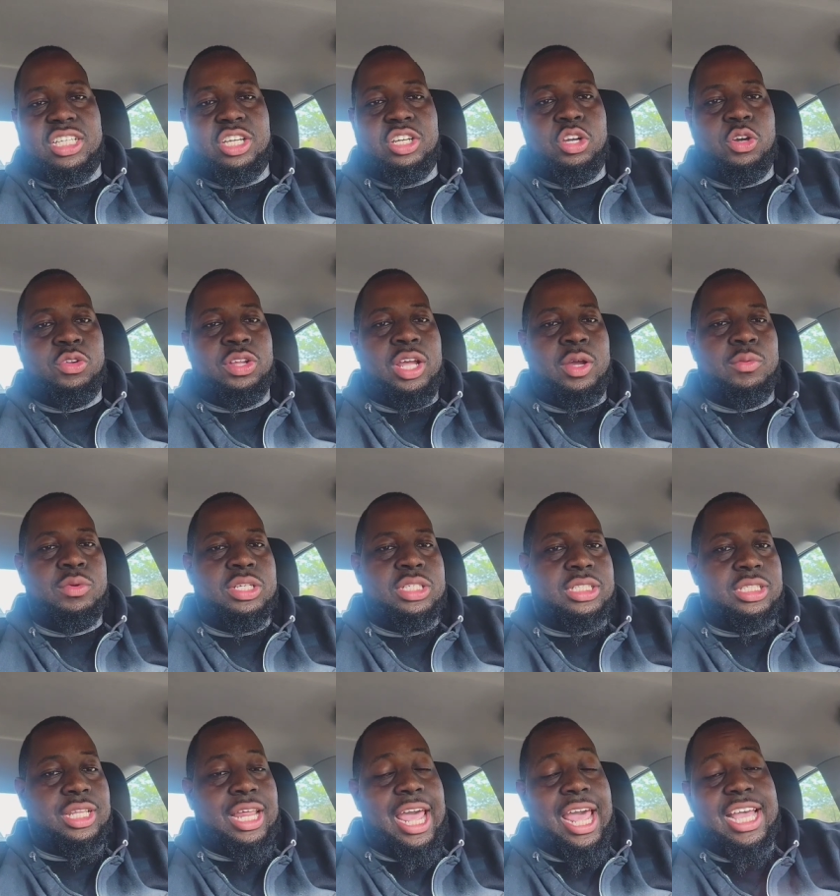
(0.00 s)
you know, there
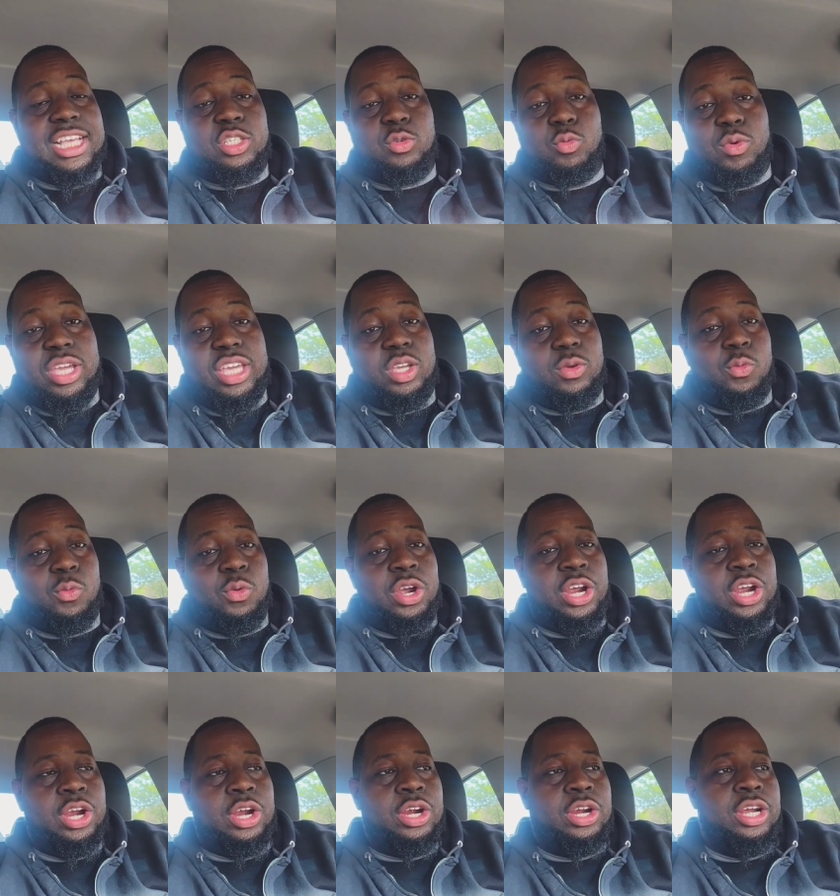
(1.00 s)
was last week
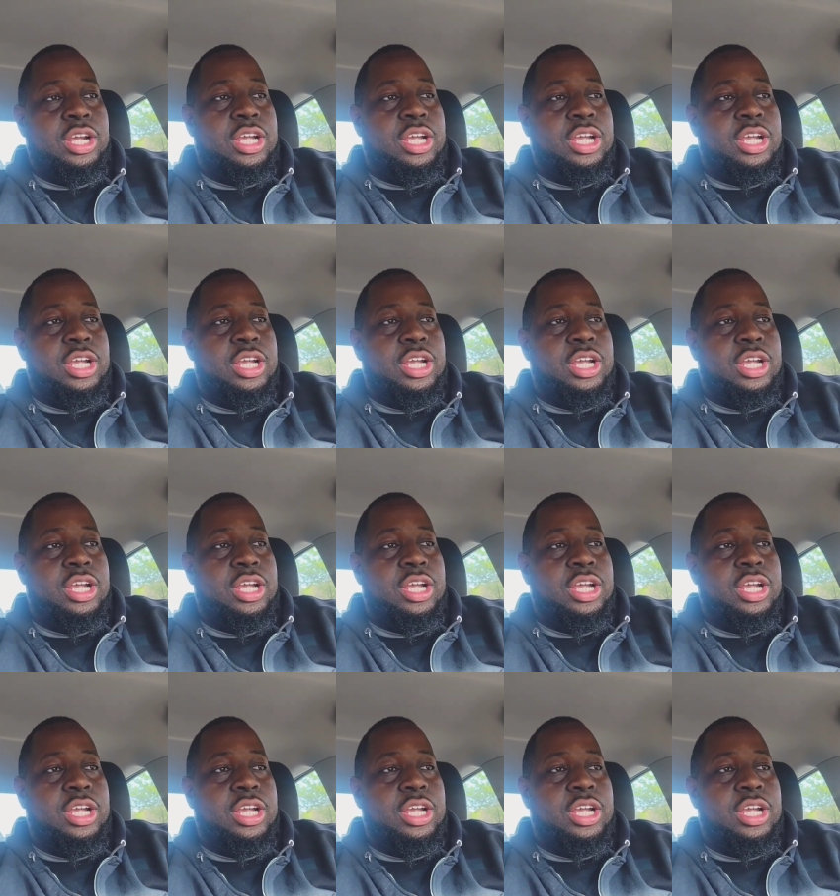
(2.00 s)
where